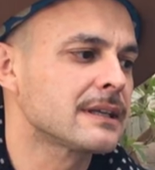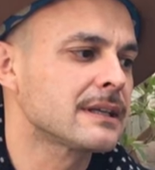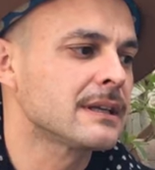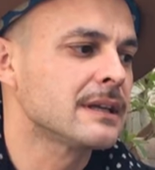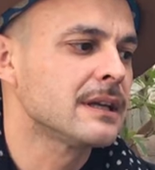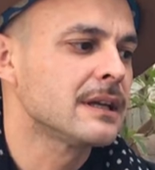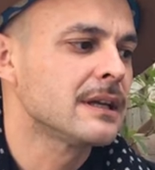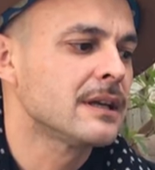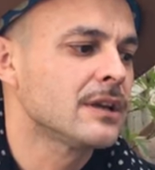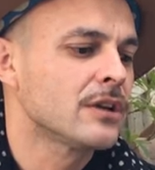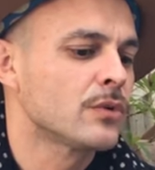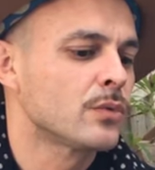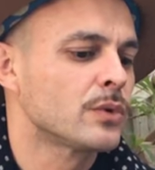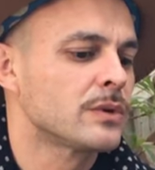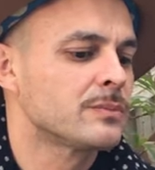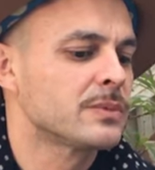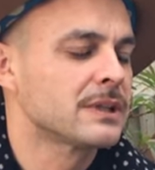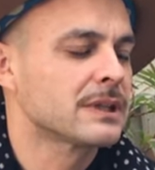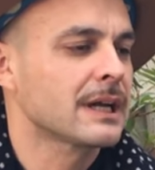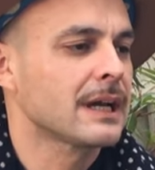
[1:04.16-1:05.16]
uh,
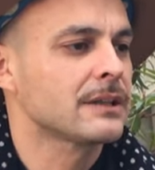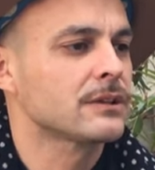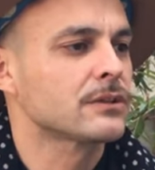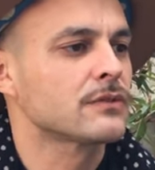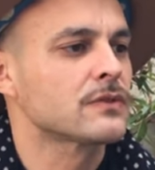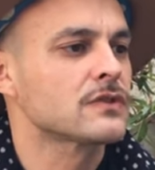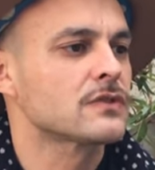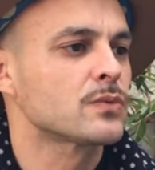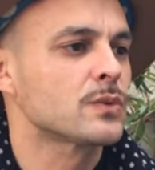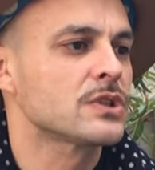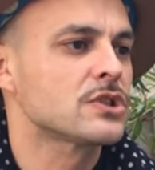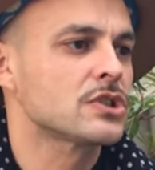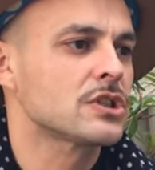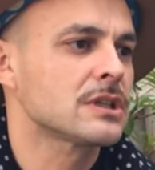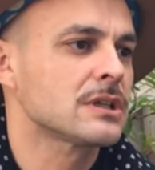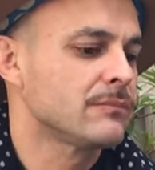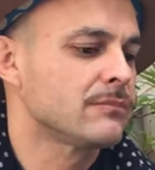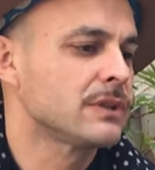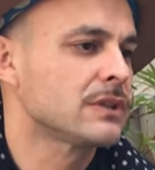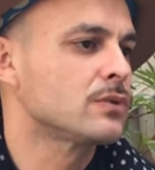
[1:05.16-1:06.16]
we've been kind of
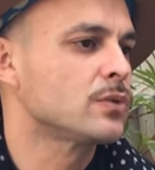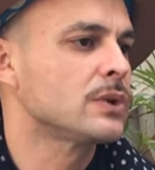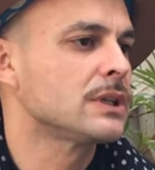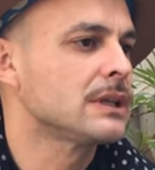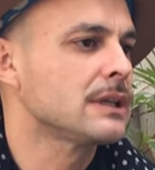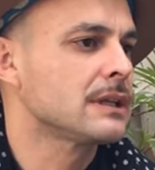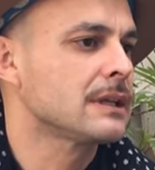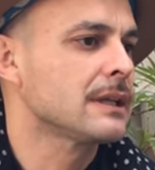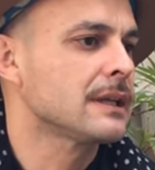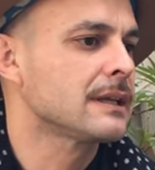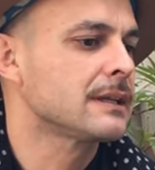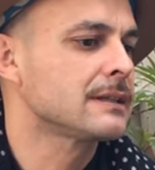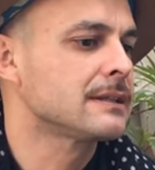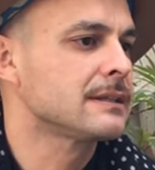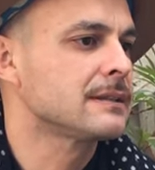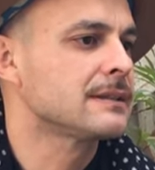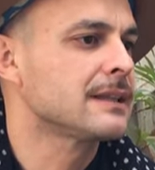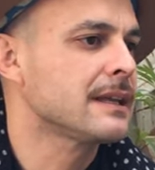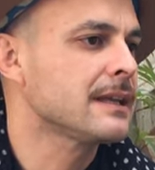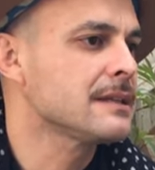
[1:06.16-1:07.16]
switching between like
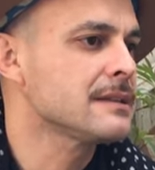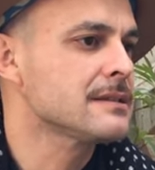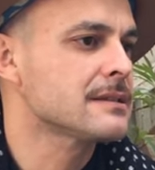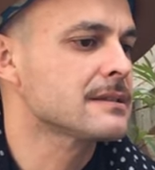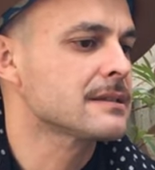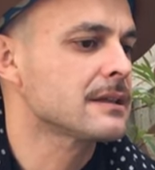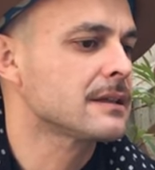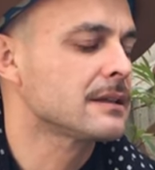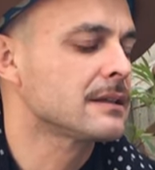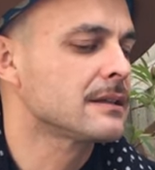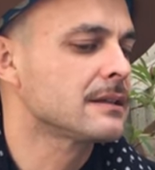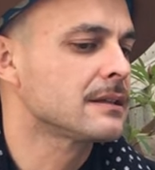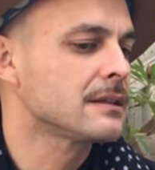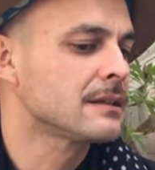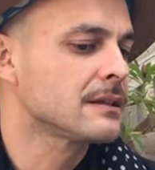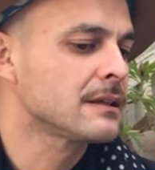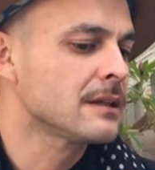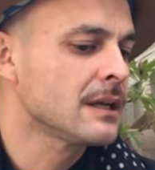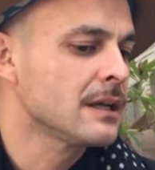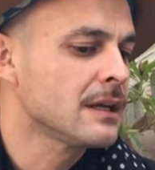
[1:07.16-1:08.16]
the days, and
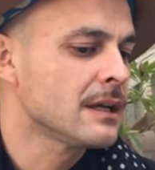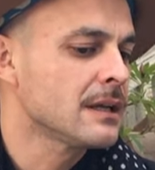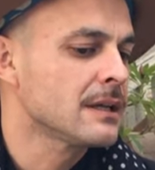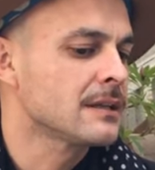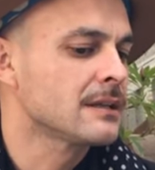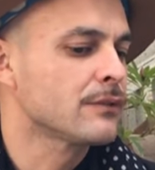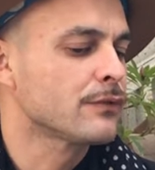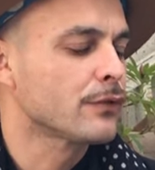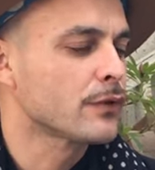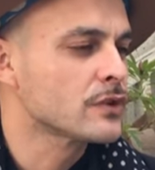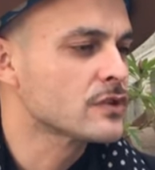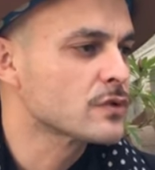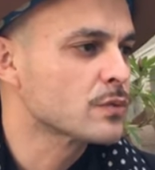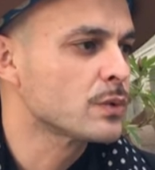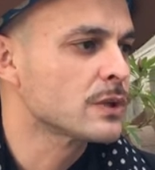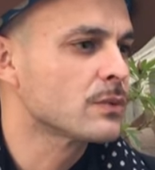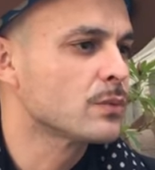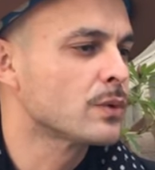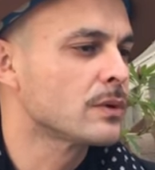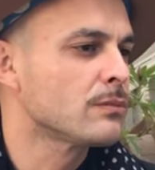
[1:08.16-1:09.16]
uh, the first
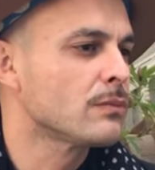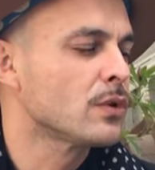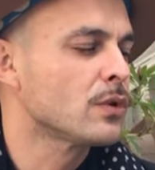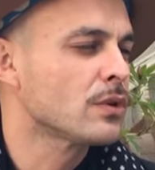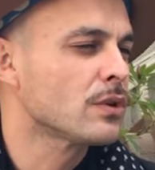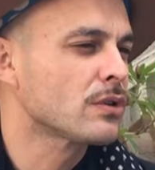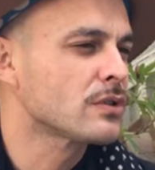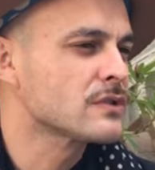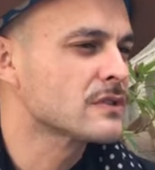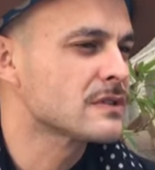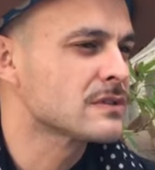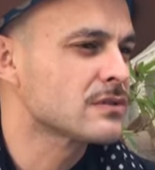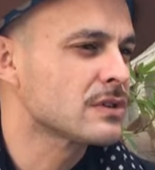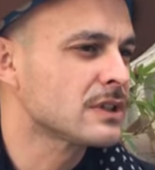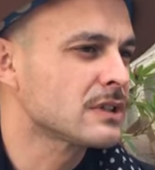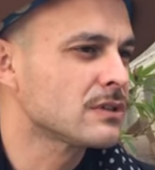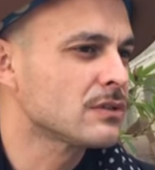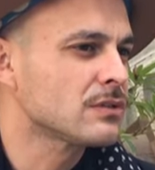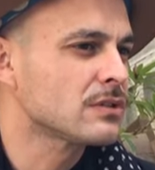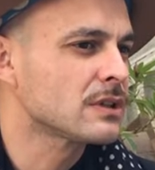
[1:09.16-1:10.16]
week we more
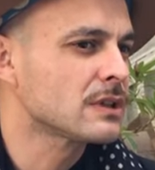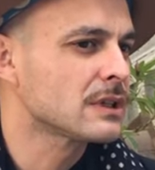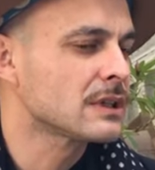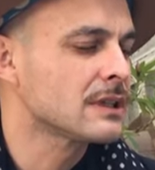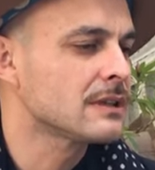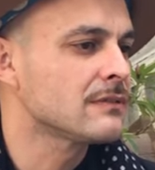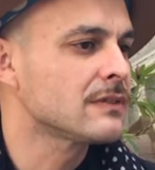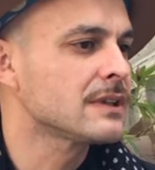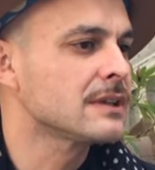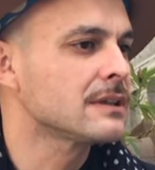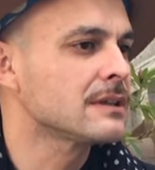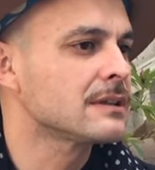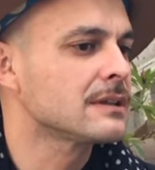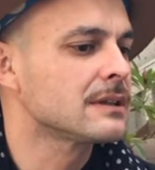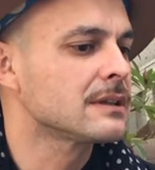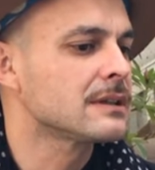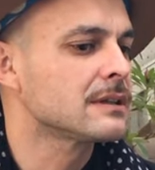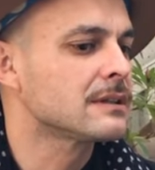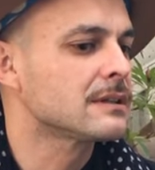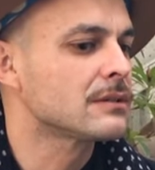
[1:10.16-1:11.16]
concentrated on giving
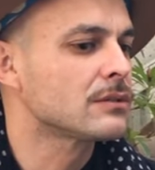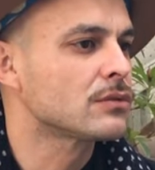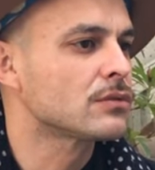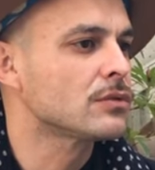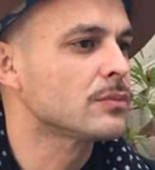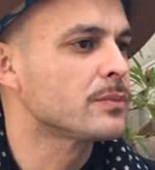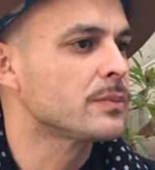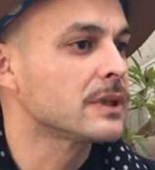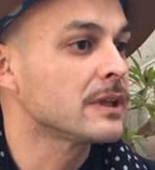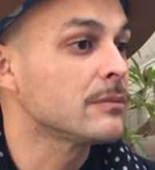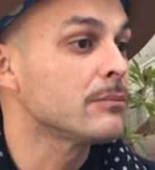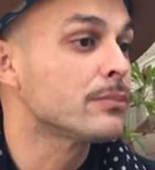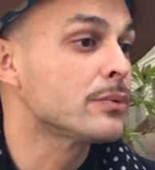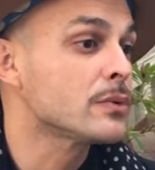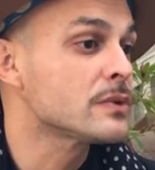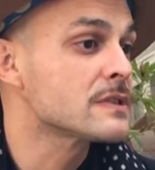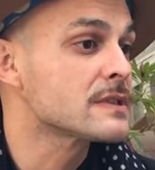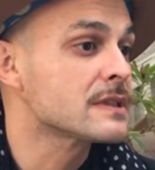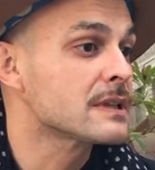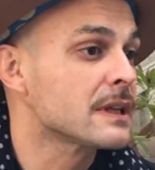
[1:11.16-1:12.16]
the group
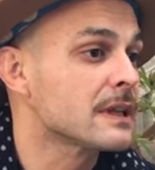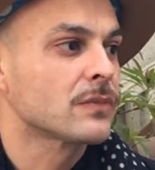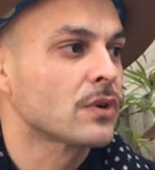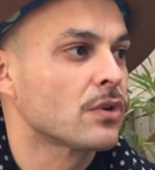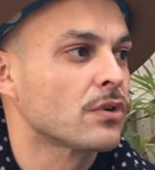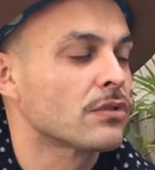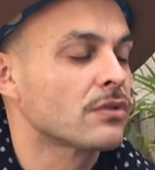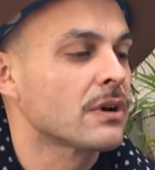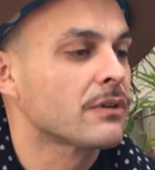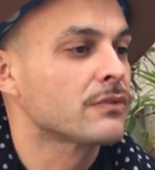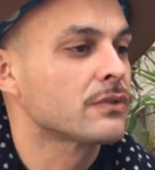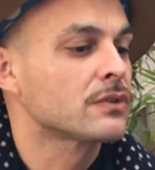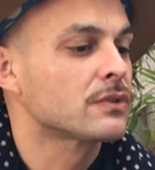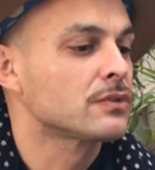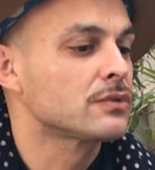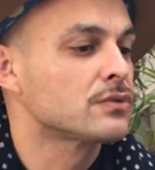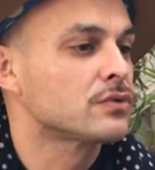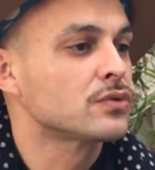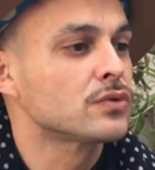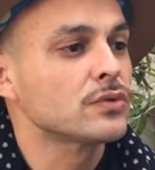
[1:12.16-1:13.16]
inputs and
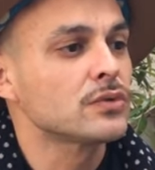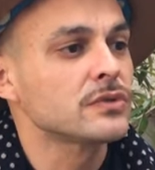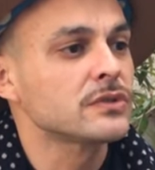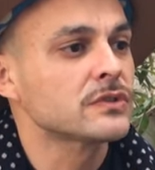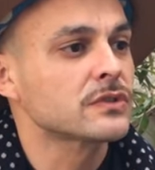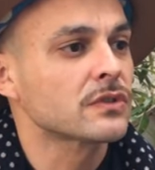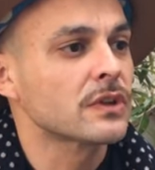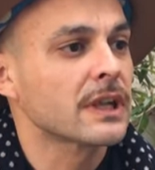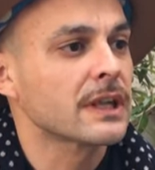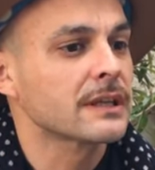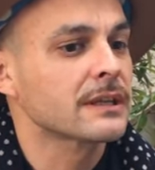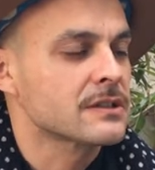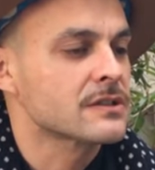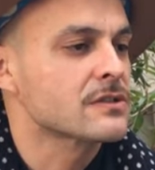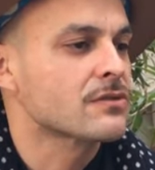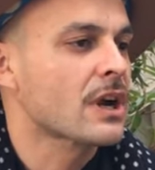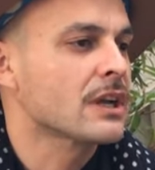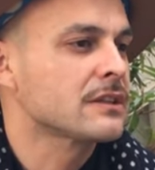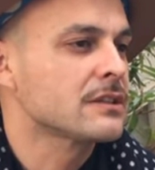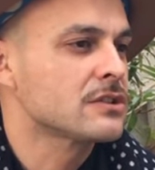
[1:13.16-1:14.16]
choreographical tools or like
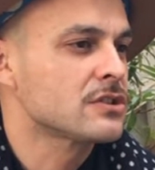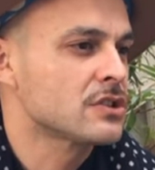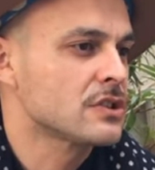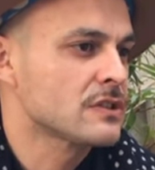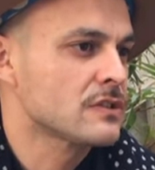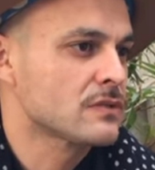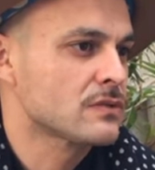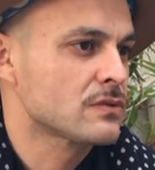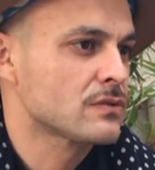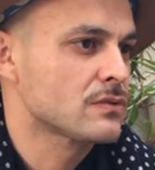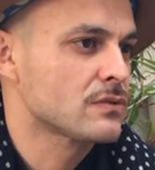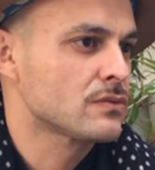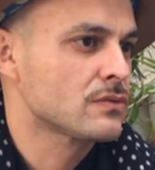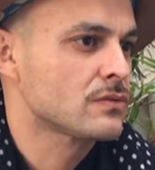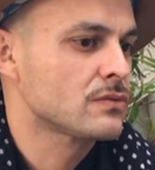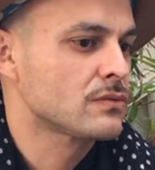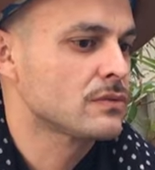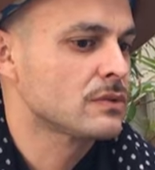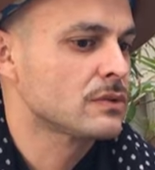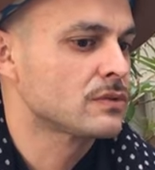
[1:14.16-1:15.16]
strategies
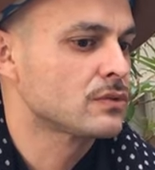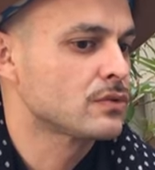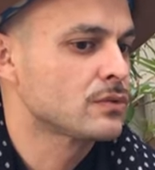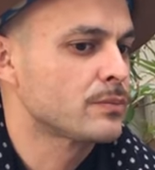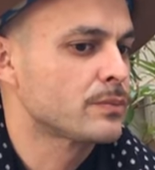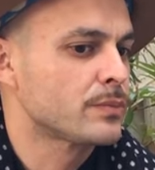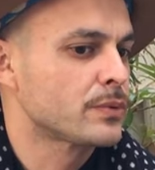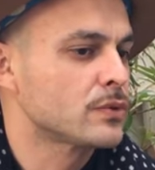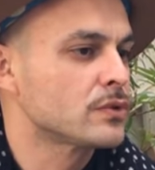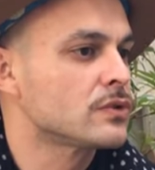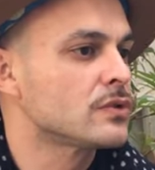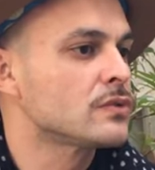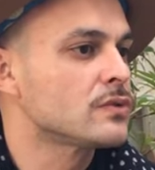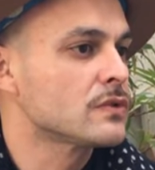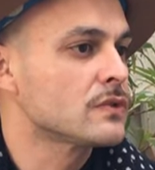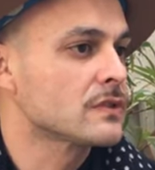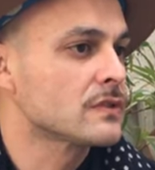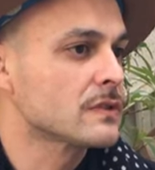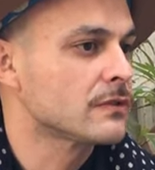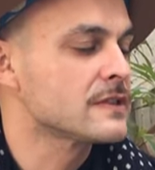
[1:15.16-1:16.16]
to, to
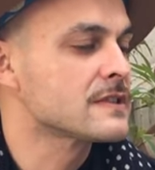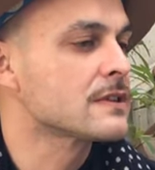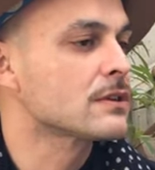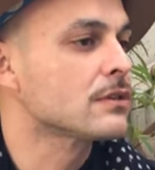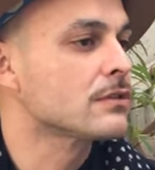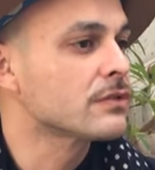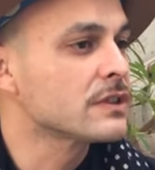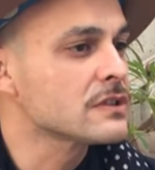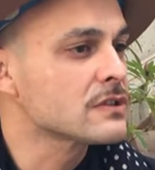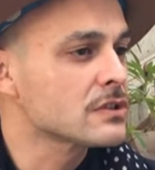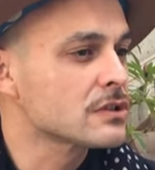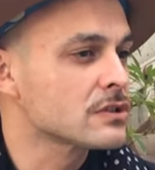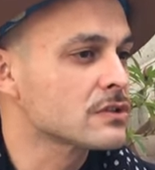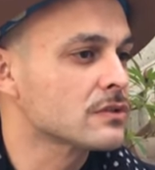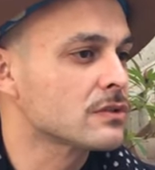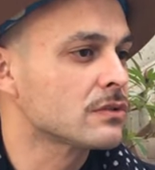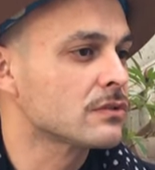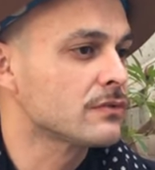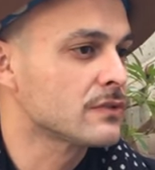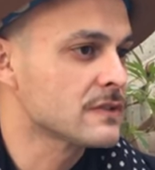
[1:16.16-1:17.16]
produce physical research
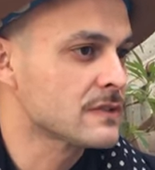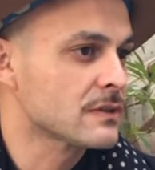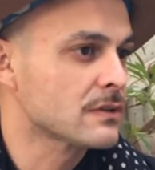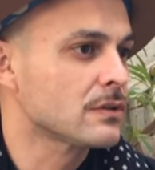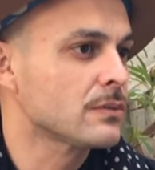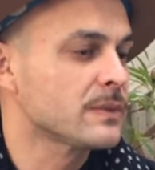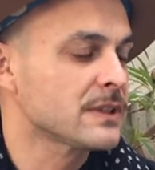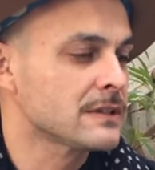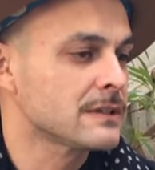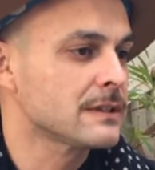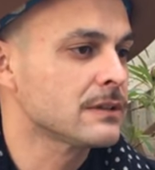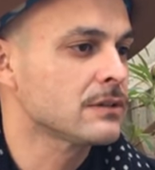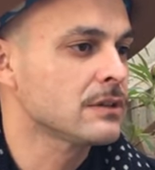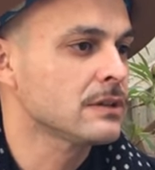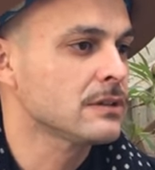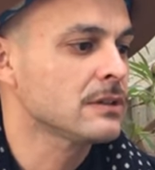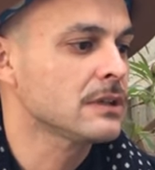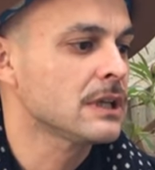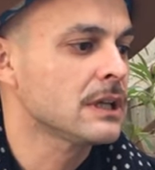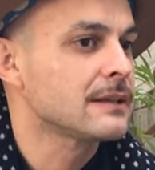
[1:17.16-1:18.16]
or physical
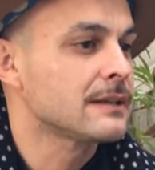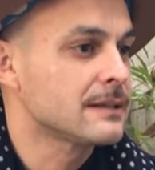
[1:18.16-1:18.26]
material.